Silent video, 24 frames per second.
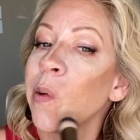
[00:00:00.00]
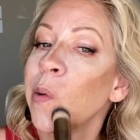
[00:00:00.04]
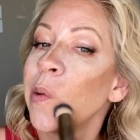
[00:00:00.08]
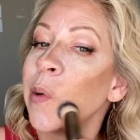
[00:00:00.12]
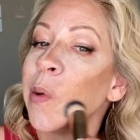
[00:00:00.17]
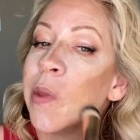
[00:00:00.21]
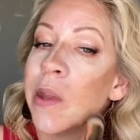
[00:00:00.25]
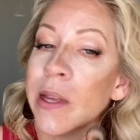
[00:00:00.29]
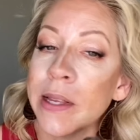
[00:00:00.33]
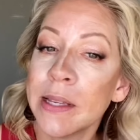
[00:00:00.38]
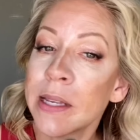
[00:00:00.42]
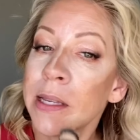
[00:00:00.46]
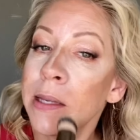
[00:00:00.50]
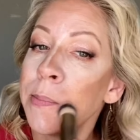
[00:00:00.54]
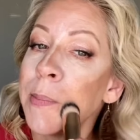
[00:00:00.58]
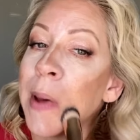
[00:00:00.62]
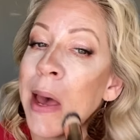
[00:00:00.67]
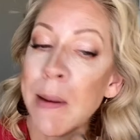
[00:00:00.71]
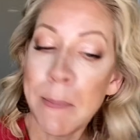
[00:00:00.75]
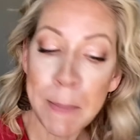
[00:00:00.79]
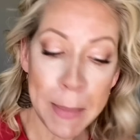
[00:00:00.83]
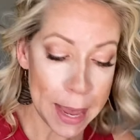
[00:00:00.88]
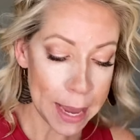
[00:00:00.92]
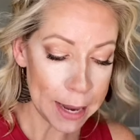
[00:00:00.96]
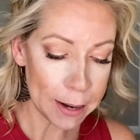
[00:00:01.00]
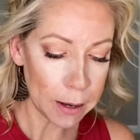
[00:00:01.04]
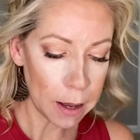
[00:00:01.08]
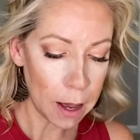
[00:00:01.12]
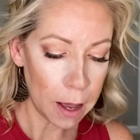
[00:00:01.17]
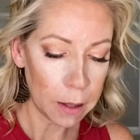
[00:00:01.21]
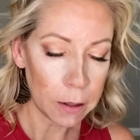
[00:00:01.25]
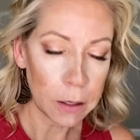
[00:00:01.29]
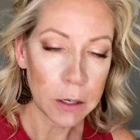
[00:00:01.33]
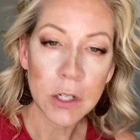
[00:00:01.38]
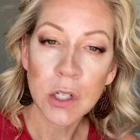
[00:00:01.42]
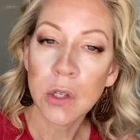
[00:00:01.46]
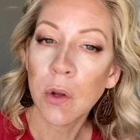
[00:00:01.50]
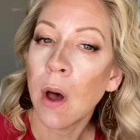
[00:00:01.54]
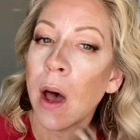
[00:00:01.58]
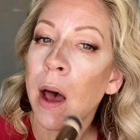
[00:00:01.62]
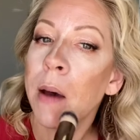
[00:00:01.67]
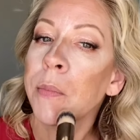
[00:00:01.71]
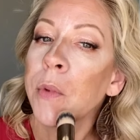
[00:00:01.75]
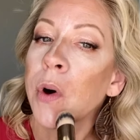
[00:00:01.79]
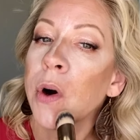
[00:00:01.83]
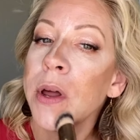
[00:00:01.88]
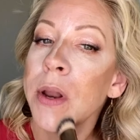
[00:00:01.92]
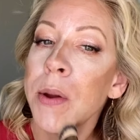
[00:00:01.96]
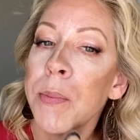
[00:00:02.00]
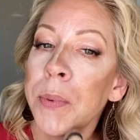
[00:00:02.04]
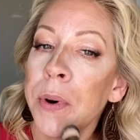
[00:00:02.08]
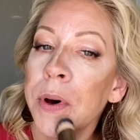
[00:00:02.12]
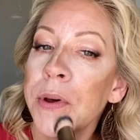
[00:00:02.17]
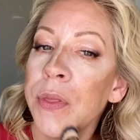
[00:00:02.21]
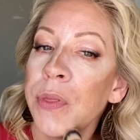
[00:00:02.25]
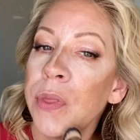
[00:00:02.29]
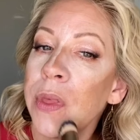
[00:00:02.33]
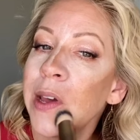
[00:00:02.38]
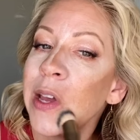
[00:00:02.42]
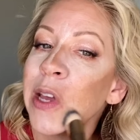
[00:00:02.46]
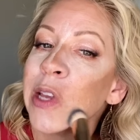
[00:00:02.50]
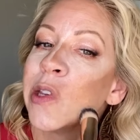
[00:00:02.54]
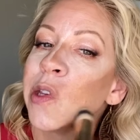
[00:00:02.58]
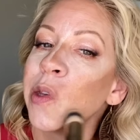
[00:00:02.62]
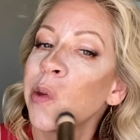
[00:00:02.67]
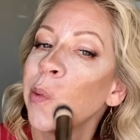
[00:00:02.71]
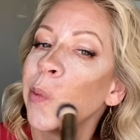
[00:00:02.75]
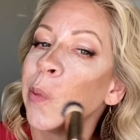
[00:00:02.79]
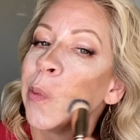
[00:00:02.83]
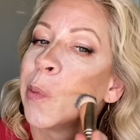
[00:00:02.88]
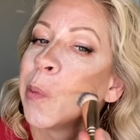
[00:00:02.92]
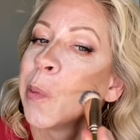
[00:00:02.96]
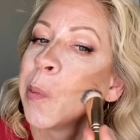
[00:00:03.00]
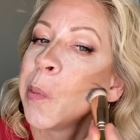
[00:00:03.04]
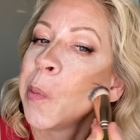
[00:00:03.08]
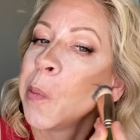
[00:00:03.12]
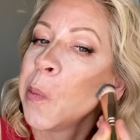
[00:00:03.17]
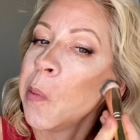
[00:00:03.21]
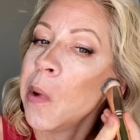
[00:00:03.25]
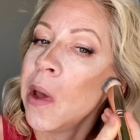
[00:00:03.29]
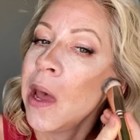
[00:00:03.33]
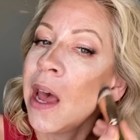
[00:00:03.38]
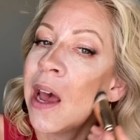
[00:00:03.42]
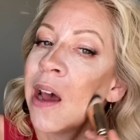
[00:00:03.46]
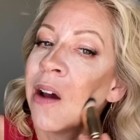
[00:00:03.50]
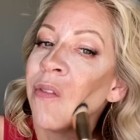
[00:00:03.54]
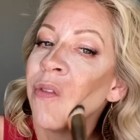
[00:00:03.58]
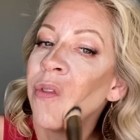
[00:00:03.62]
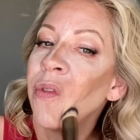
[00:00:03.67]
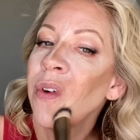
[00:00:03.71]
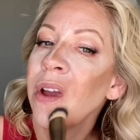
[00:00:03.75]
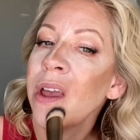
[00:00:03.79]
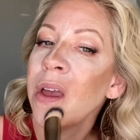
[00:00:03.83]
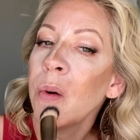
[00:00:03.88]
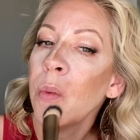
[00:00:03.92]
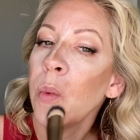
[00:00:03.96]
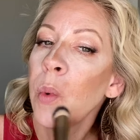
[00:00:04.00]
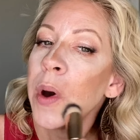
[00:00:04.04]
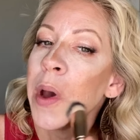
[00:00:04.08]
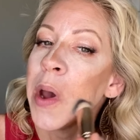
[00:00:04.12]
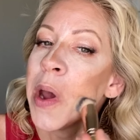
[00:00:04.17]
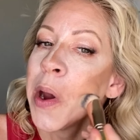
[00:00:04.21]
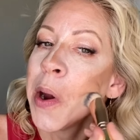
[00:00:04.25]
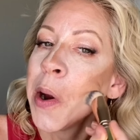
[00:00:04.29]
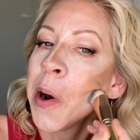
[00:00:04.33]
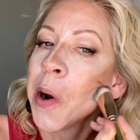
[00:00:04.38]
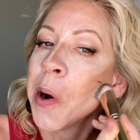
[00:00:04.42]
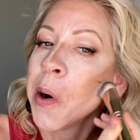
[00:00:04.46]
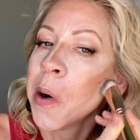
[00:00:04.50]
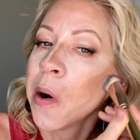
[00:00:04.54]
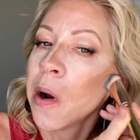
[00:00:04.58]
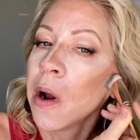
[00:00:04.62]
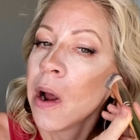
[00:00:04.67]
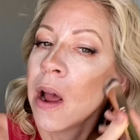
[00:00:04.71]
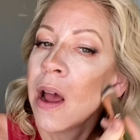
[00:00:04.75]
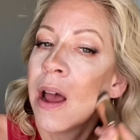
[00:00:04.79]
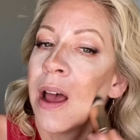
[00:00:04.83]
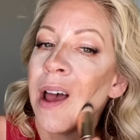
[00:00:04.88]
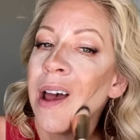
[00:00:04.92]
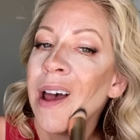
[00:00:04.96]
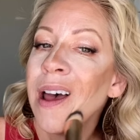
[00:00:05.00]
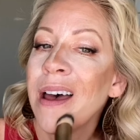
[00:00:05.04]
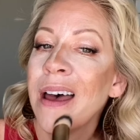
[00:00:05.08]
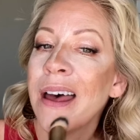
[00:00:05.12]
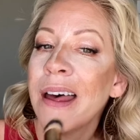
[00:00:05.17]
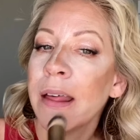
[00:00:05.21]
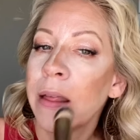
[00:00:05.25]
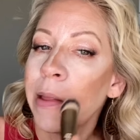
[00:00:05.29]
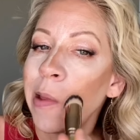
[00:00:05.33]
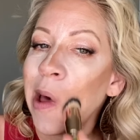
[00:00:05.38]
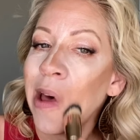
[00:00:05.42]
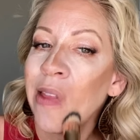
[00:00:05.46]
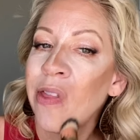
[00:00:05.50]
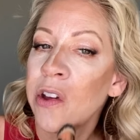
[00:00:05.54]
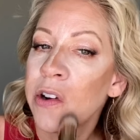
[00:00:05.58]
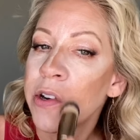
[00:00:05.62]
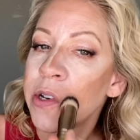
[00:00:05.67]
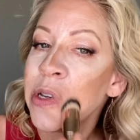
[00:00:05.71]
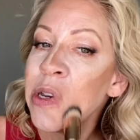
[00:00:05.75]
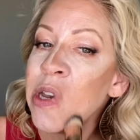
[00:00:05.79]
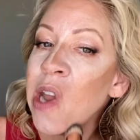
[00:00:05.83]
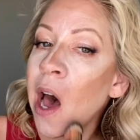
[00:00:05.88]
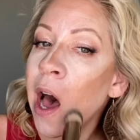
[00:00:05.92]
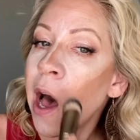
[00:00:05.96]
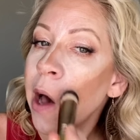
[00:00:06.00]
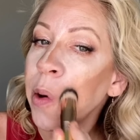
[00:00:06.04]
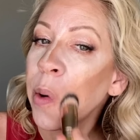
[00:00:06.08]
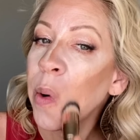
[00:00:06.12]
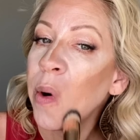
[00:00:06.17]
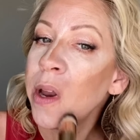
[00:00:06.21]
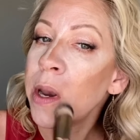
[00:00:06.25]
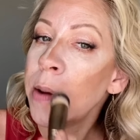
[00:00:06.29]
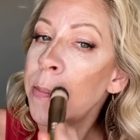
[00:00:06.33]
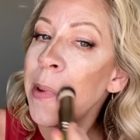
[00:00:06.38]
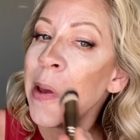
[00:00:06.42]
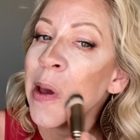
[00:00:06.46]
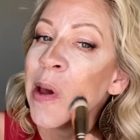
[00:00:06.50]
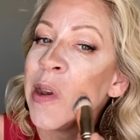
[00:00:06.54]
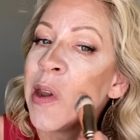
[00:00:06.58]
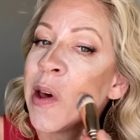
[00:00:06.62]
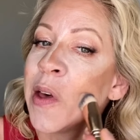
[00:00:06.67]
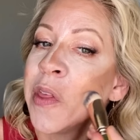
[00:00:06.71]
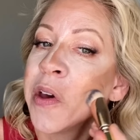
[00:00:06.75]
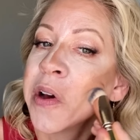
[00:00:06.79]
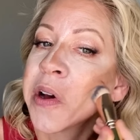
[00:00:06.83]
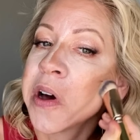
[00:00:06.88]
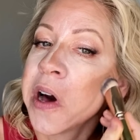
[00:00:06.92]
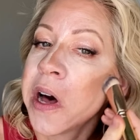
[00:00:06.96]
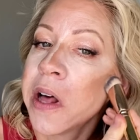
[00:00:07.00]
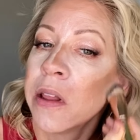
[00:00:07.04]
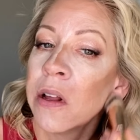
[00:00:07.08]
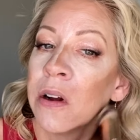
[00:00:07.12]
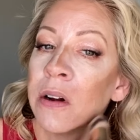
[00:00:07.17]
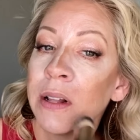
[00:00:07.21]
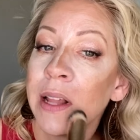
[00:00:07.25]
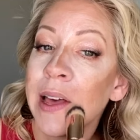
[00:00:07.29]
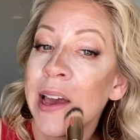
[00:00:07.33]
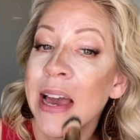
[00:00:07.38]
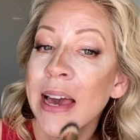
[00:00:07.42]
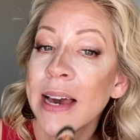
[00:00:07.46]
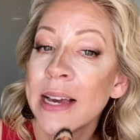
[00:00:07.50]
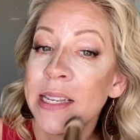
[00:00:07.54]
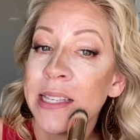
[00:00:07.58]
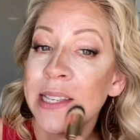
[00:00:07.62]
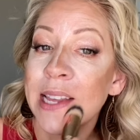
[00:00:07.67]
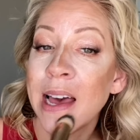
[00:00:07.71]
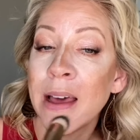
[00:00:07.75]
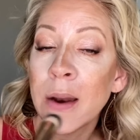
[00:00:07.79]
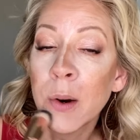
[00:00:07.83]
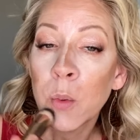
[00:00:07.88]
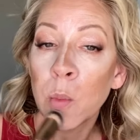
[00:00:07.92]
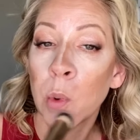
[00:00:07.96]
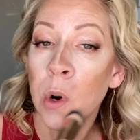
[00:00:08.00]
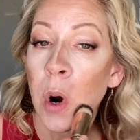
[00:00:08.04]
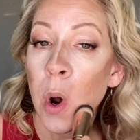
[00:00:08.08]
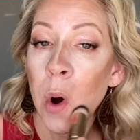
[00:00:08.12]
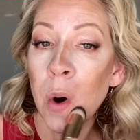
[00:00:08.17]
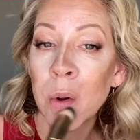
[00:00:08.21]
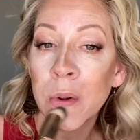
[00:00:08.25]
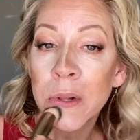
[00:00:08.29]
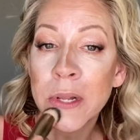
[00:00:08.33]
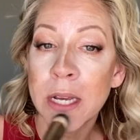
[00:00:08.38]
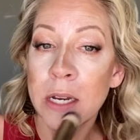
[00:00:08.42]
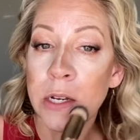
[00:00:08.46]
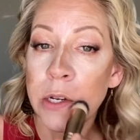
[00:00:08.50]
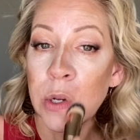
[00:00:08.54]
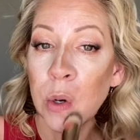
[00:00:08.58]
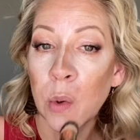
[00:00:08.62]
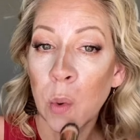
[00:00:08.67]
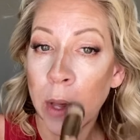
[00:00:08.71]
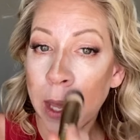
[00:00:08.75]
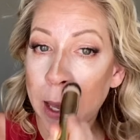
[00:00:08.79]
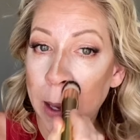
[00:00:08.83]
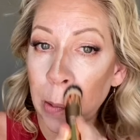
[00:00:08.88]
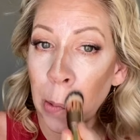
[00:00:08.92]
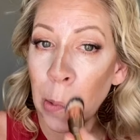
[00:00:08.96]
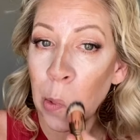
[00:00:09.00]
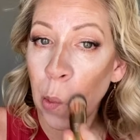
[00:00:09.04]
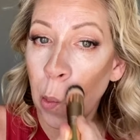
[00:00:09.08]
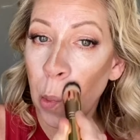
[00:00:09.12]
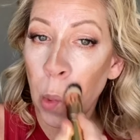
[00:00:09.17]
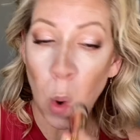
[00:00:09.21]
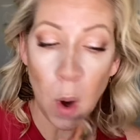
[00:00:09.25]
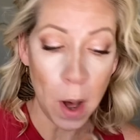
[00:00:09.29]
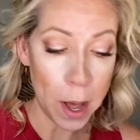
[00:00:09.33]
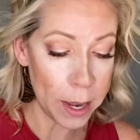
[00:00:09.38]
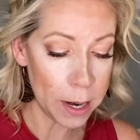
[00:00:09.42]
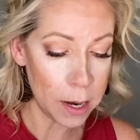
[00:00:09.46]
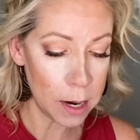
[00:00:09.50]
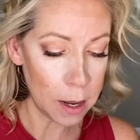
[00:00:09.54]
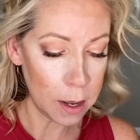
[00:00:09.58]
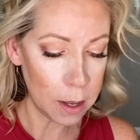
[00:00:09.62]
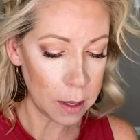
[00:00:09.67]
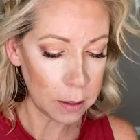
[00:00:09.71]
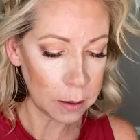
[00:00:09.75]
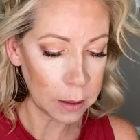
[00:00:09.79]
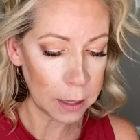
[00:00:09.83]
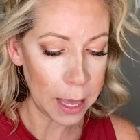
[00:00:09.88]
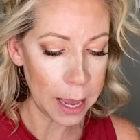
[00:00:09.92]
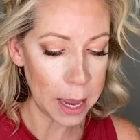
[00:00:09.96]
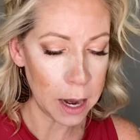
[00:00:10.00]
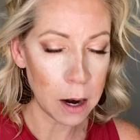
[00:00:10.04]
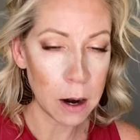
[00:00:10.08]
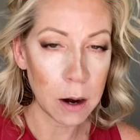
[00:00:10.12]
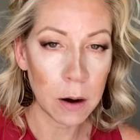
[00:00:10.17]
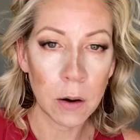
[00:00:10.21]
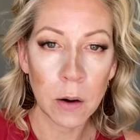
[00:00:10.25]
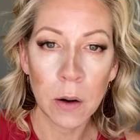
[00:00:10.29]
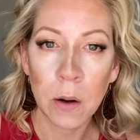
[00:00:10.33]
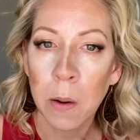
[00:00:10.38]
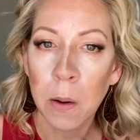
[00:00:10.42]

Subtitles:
This is my main color, so I'm going to put this everywhere that there's not going to be another color. Like I said, we're only doing one layer.